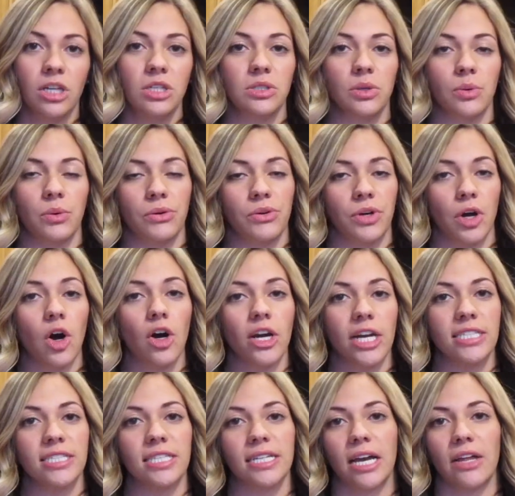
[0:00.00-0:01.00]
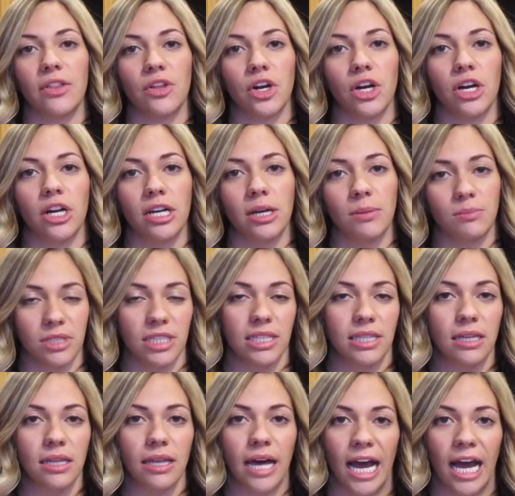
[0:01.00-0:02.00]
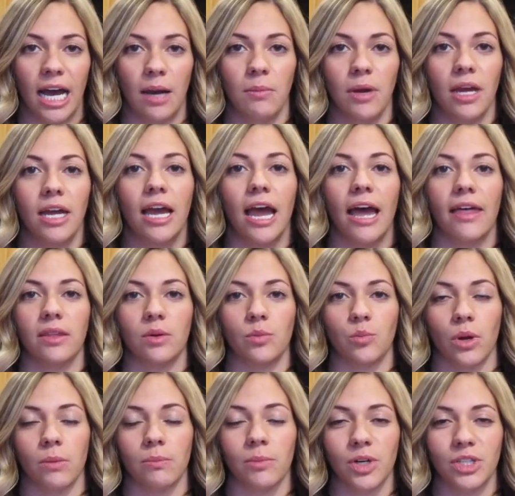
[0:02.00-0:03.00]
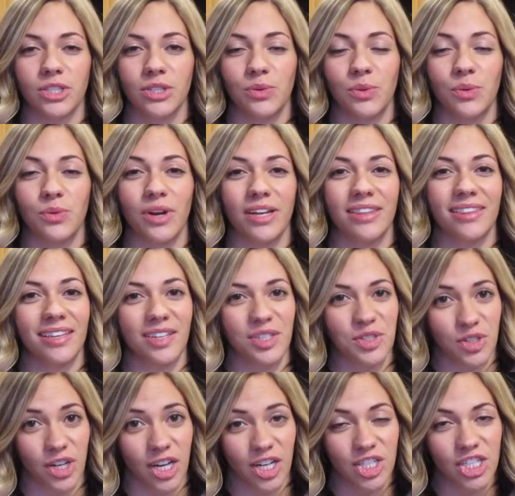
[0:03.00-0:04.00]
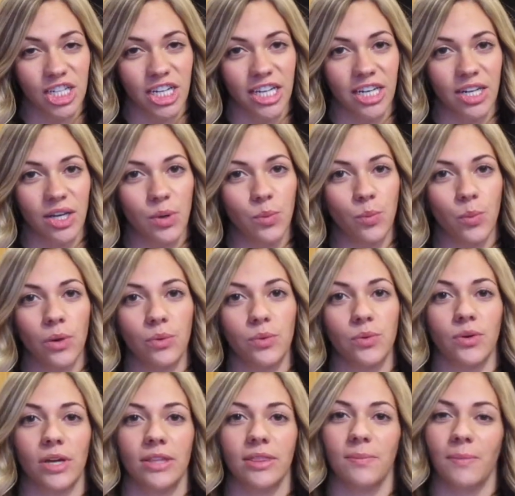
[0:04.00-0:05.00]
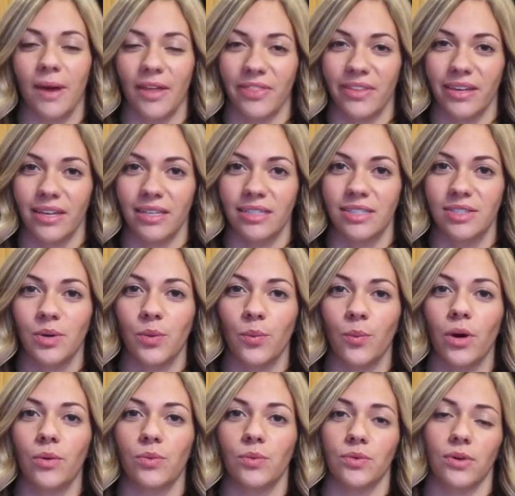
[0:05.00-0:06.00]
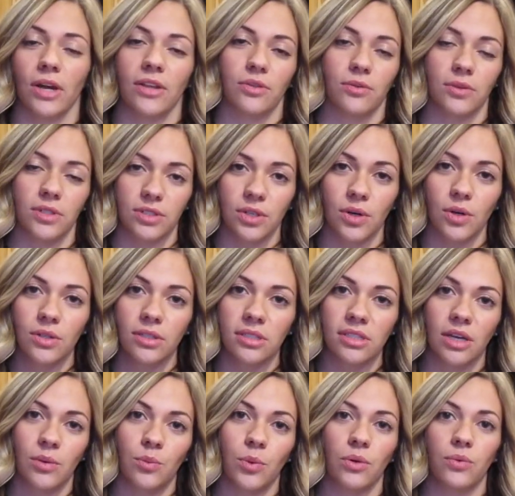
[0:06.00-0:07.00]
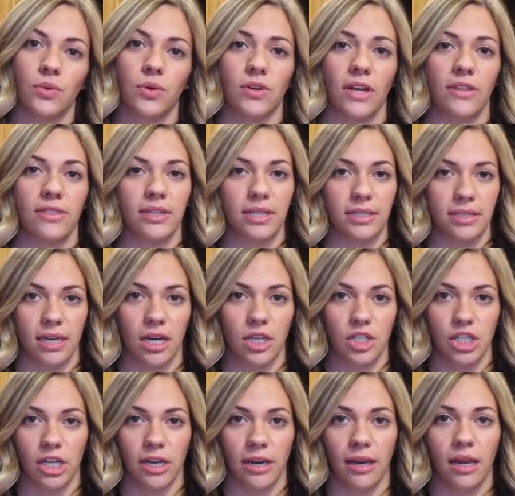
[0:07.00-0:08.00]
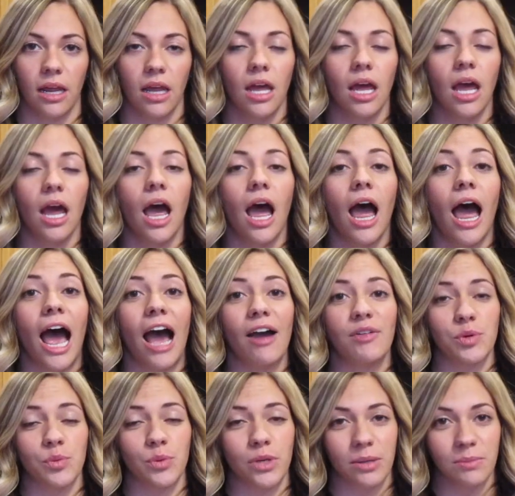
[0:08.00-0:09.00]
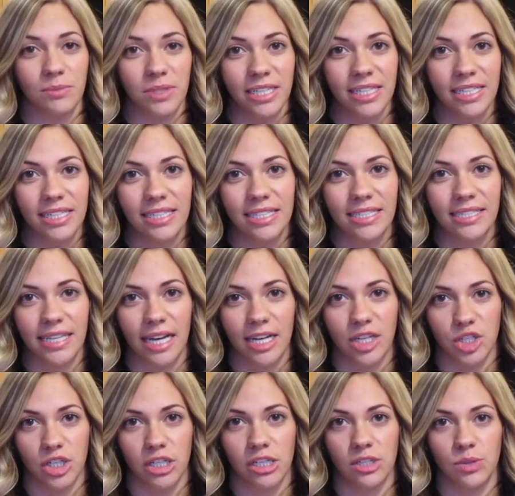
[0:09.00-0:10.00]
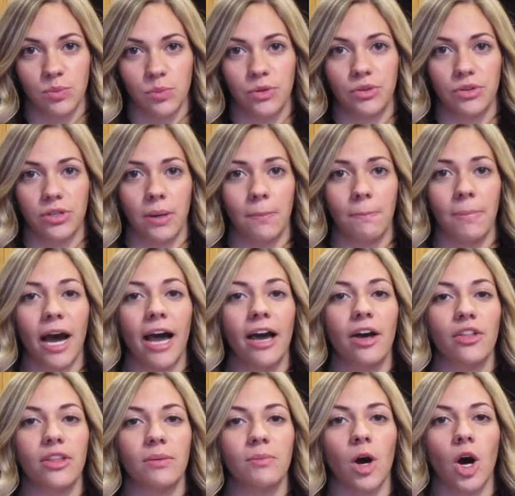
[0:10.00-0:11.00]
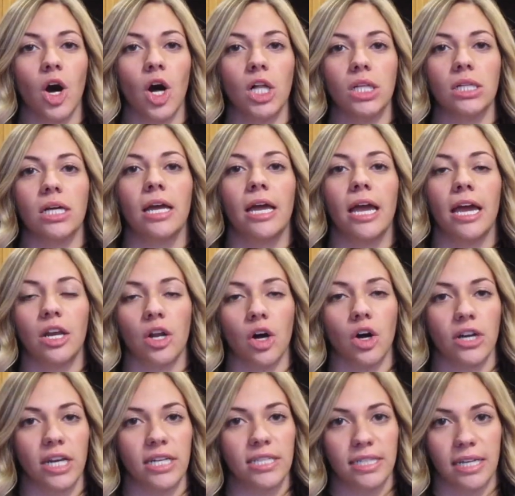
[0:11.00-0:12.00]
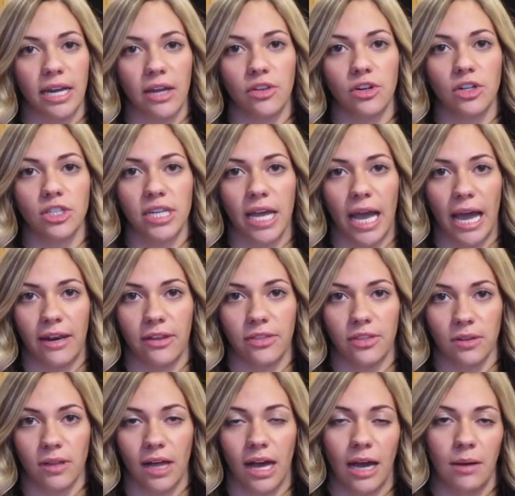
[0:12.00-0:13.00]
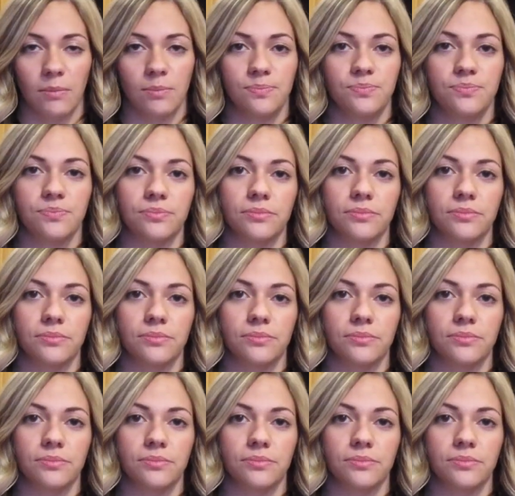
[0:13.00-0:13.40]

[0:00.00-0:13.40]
So we would all get together, complete the lab, and then one person would write the introduction, one would write the methods, one would write the results, and one would write the discussion. After we completed these sections, we would compile them all and all get together to edit the lab.